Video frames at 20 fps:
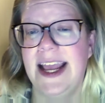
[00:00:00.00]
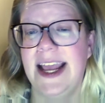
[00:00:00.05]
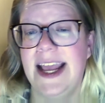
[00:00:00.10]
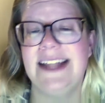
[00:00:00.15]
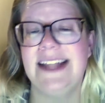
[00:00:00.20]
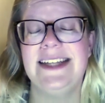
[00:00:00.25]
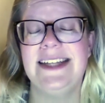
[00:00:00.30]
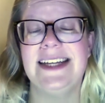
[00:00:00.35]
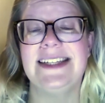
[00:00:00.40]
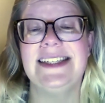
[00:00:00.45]

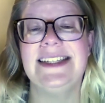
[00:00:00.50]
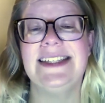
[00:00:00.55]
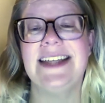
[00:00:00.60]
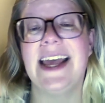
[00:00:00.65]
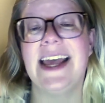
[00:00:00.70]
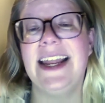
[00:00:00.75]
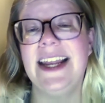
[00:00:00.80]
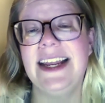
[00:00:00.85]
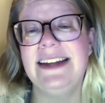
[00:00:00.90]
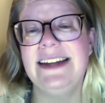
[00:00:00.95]
It's
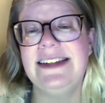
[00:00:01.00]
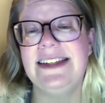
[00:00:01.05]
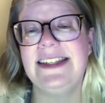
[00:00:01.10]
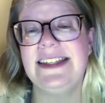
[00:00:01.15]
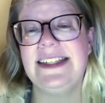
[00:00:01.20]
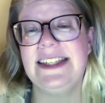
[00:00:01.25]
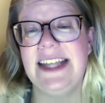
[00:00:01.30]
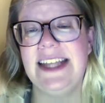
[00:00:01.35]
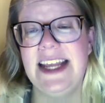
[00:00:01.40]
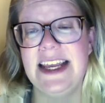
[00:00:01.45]
exciting to
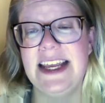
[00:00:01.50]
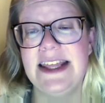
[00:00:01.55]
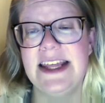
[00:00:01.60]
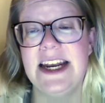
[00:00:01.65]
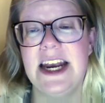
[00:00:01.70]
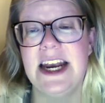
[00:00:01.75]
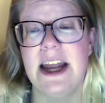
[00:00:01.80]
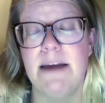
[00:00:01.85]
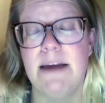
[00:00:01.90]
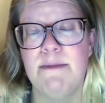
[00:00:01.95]
see the
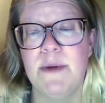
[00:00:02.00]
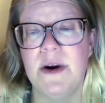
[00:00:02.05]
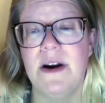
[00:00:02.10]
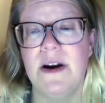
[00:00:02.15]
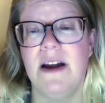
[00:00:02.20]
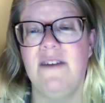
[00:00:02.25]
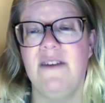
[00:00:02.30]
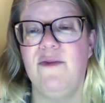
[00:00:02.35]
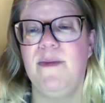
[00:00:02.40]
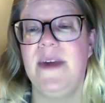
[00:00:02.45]
number
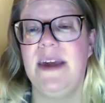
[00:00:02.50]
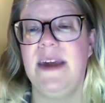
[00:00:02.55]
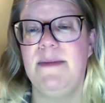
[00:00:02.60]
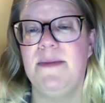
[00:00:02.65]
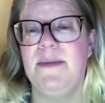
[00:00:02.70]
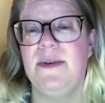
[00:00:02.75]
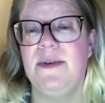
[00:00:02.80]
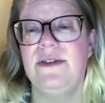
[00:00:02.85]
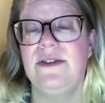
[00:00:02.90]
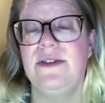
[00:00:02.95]
of
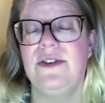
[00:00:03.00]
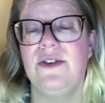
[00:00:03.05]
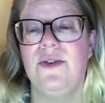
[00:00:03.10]
people